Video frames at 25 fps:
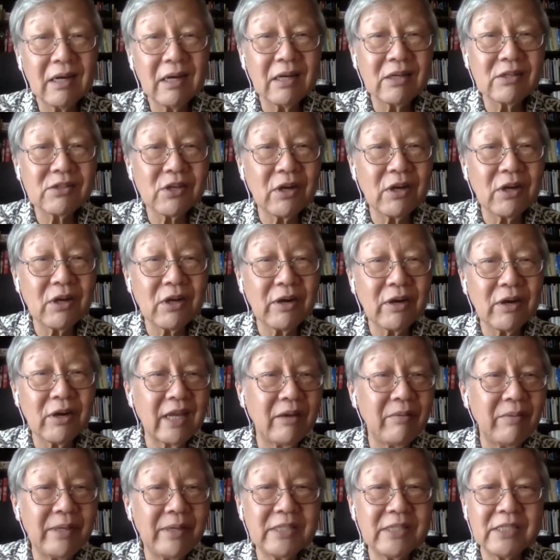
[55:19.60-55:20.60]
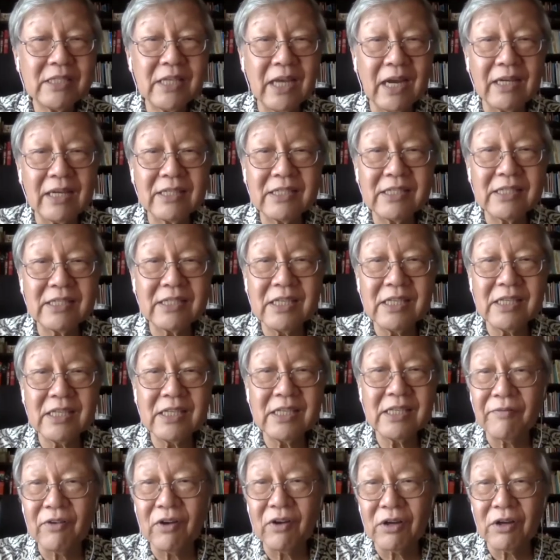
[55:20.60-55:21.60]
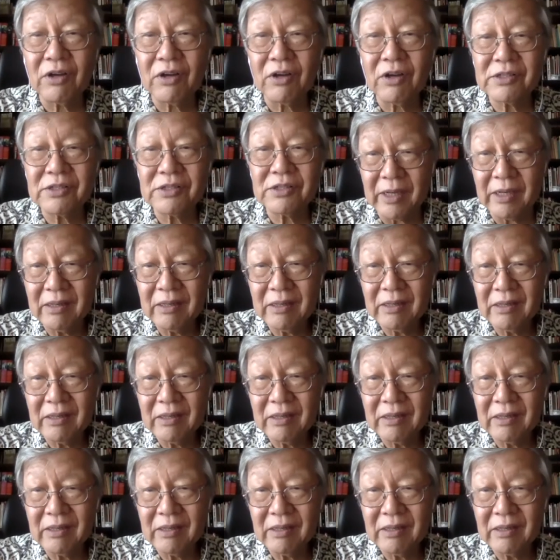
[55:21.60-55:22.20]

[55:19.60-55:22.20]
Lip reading: Sorry, Devi, I seem to have lost Devi.